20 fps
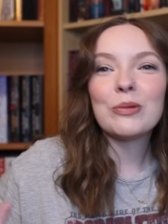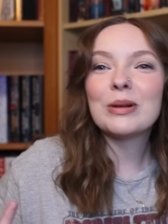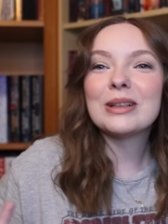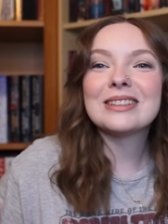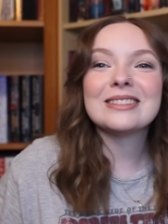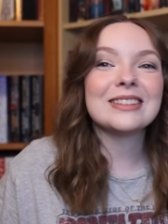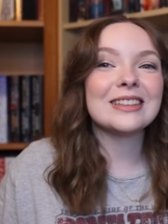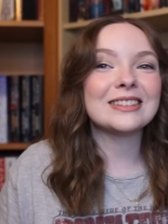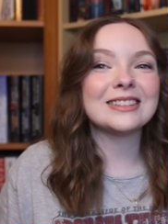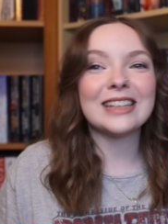what
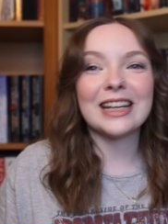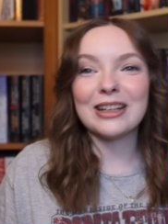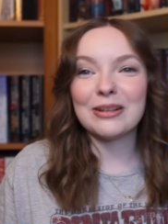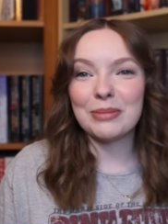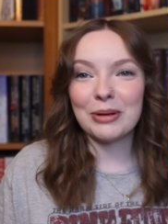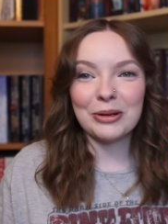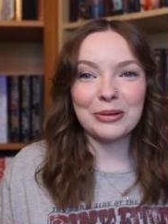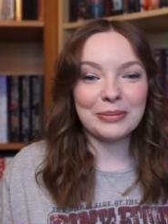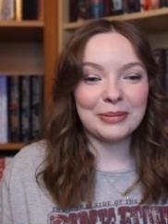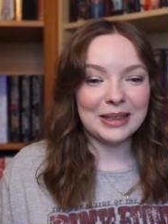does that say
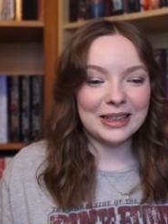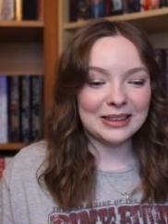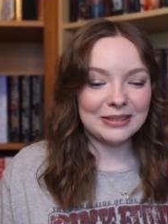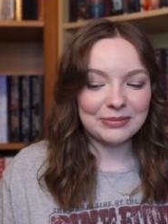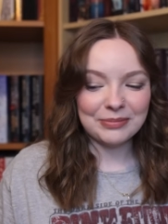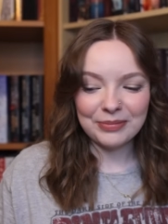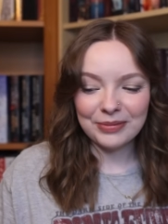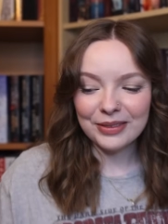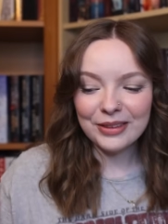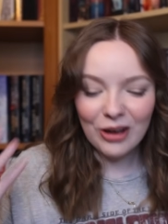about me?
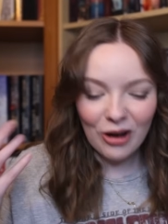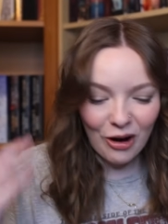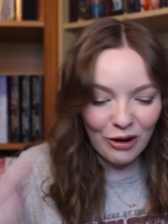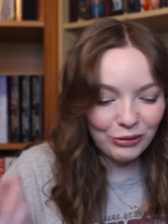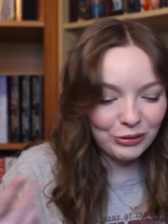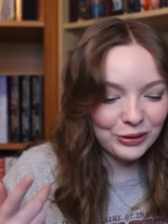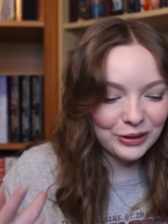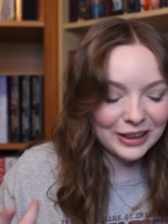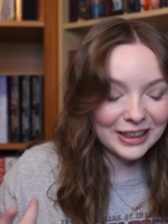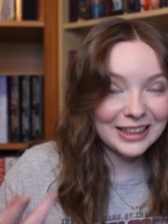
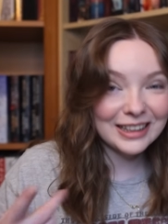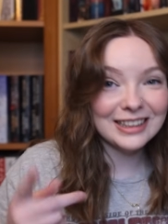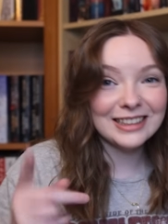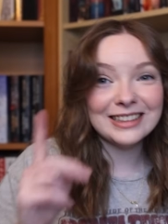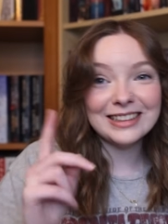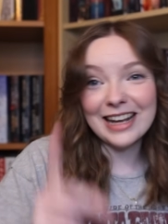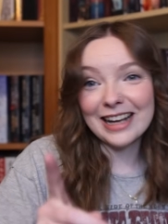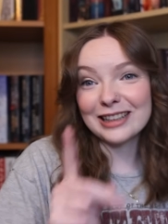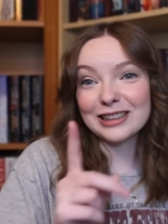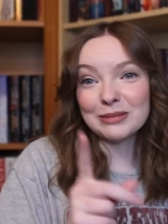Hopefully
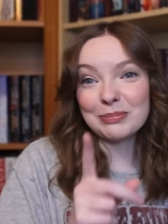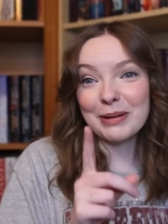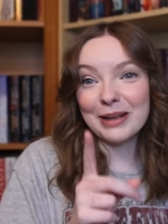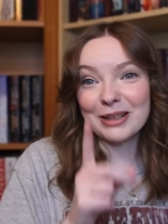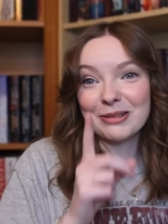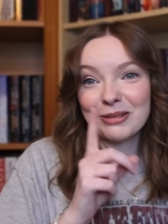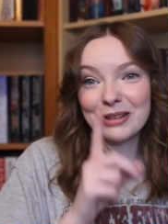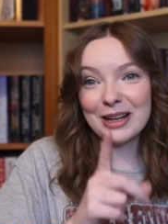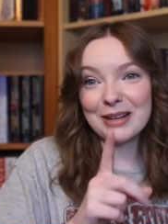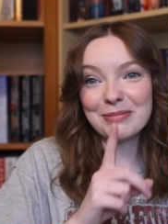next
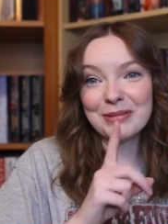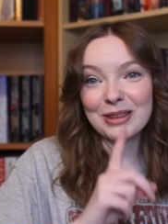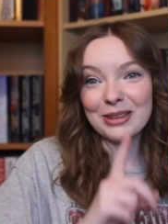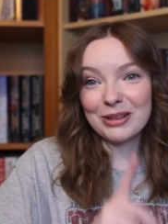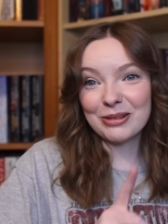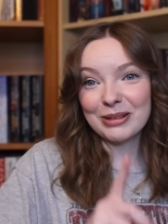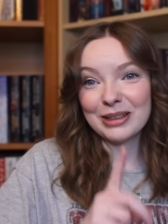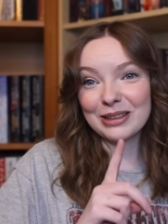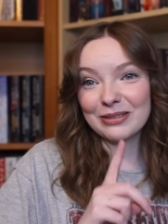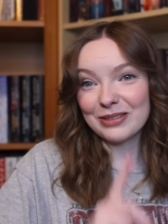pick will get me the
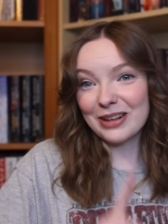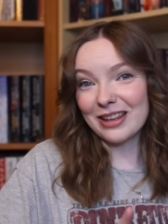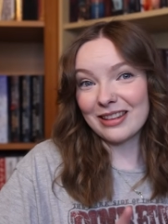queen of